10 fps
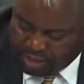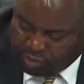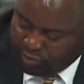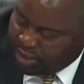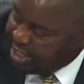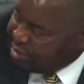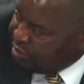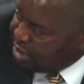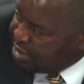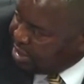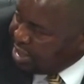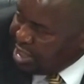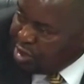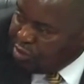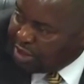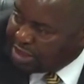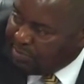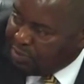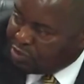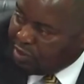to the regulation, you are
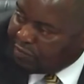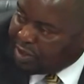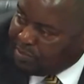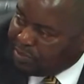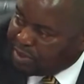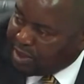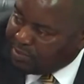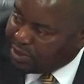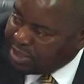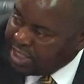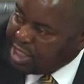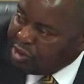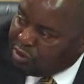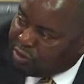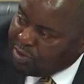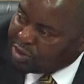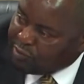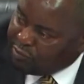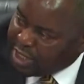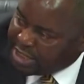supposed to have kept documents of
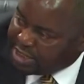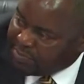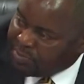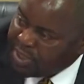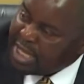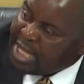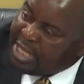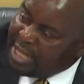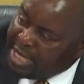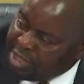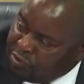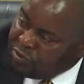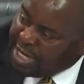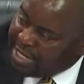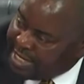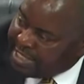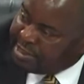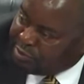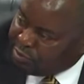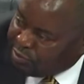ownership. Then you neglect
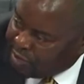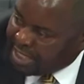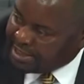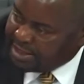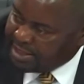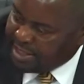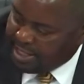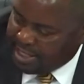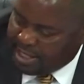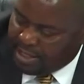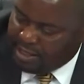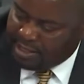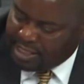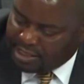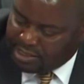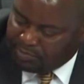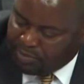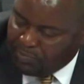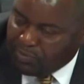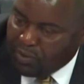to do that. These
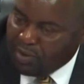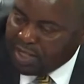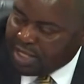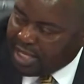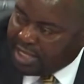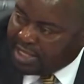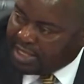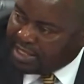people, they get